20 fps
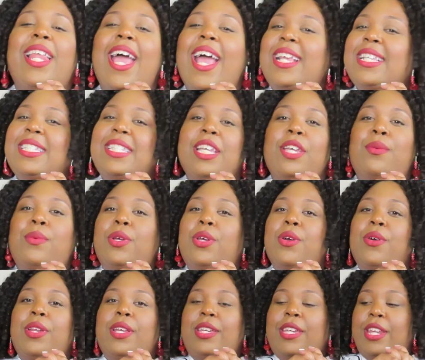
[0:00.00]
last thing we're
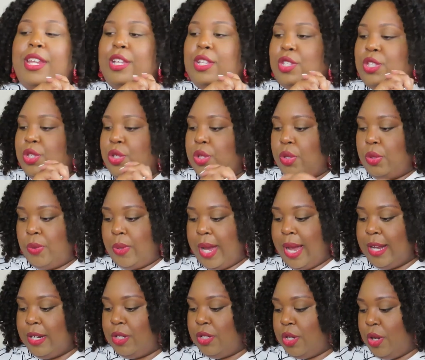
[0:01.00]
going to get into,
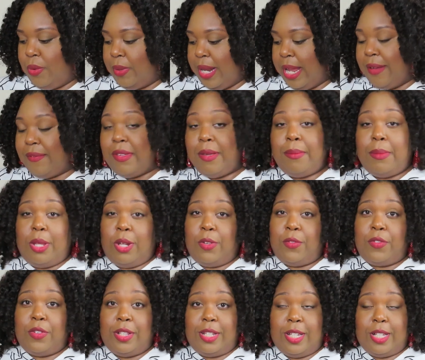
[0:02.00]
I don't have the
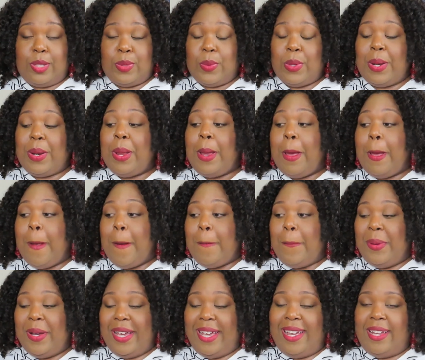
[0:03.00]
meaning for this one,
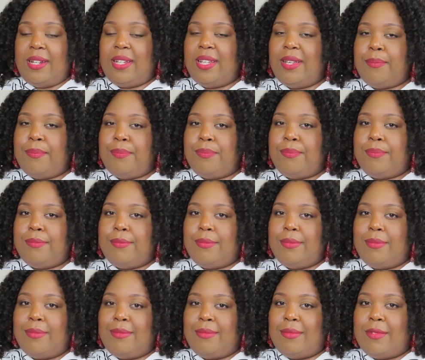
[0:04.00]
but
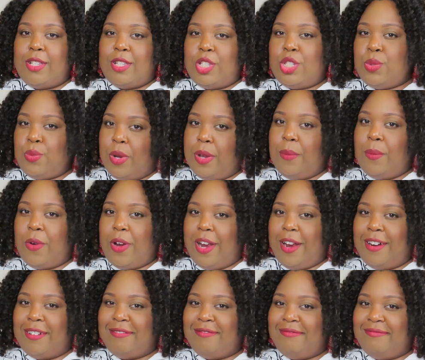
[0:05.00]

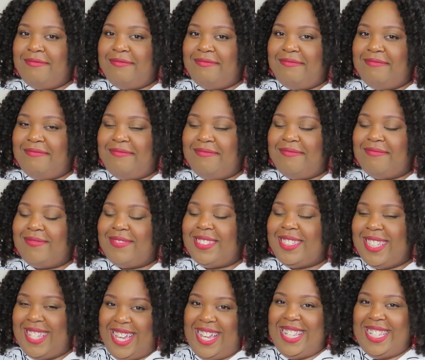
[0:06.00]
swimwear.
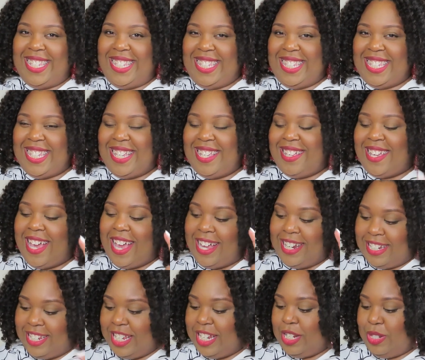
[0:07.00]
Yes,
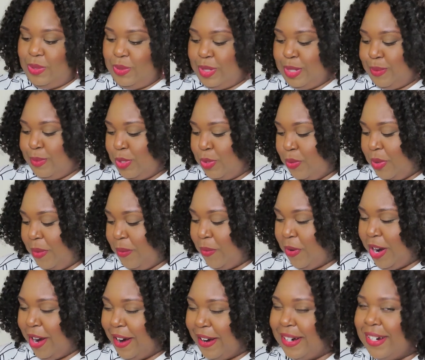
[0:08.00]
I did do some
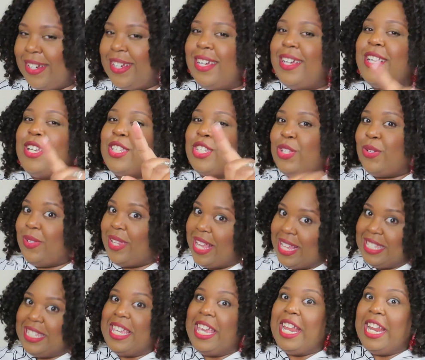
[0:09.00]
swimwear. So
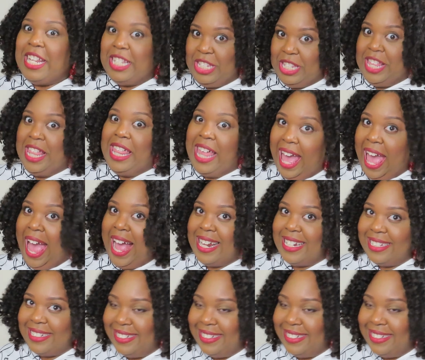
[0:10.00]
let's get into that.